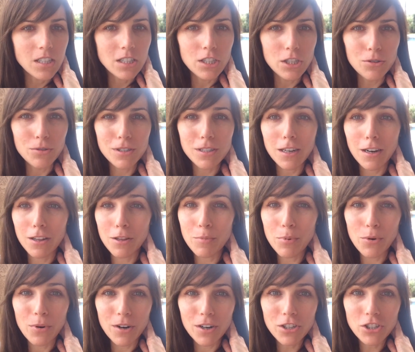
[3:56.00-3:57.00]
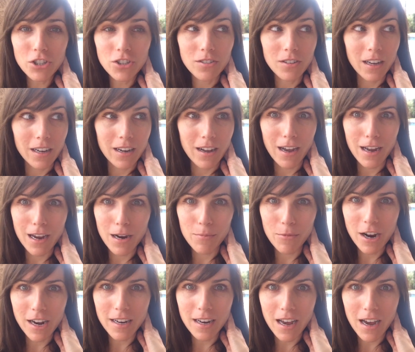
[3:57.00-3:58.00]
Do you sit on the porch like I
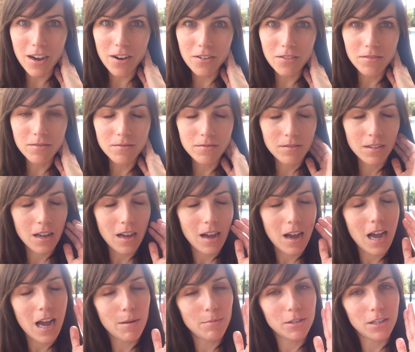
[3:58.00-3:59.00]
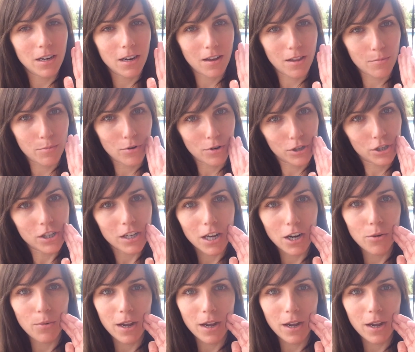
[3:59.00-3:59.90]
am right now? I'm sitting on the porch to get